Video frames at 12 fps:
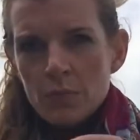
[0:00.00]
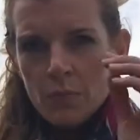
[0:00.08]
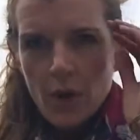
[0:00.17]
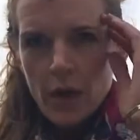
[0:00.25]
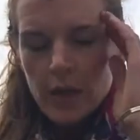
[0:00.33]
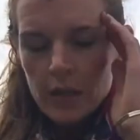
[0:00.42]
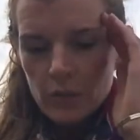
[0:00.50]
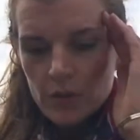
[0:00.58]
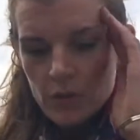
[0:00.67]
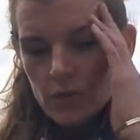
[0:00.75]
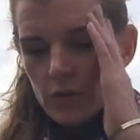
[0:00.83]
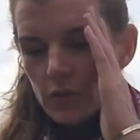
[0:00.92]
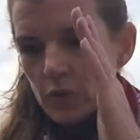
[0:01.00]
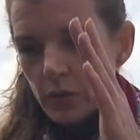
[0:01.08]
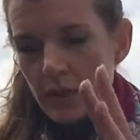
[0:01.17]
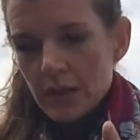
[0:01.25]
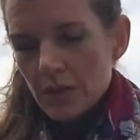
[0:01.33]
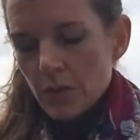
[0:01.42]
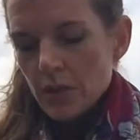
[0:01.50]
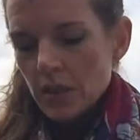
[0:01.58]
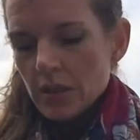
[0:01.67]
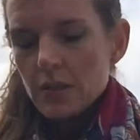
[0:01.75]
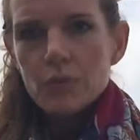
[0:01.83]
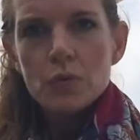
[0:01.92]
Mind was crazy with
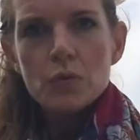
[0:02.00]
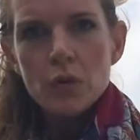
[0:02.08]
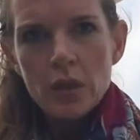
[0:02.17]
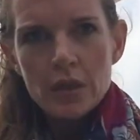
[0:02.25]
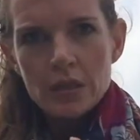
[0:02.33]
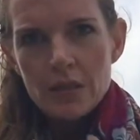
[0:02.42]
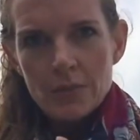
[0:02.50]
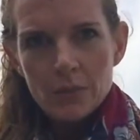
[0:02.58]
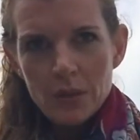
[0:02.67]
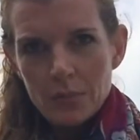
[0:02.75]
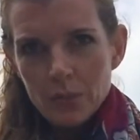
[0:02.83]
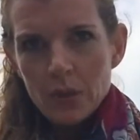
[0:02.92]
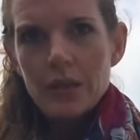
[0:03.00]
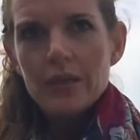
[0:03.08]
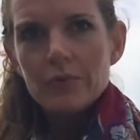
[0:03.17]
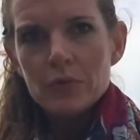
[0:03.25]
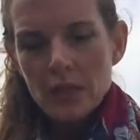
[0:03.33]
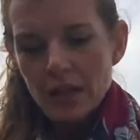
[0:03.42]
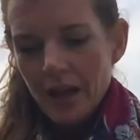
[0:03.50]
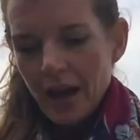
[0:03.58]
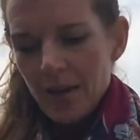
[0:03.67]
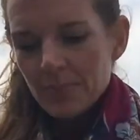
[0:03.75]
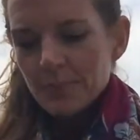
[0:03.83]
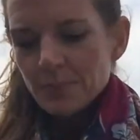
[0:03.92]
it. I was trying to deeply breathe and stay
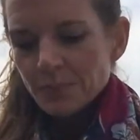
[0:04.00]
calm.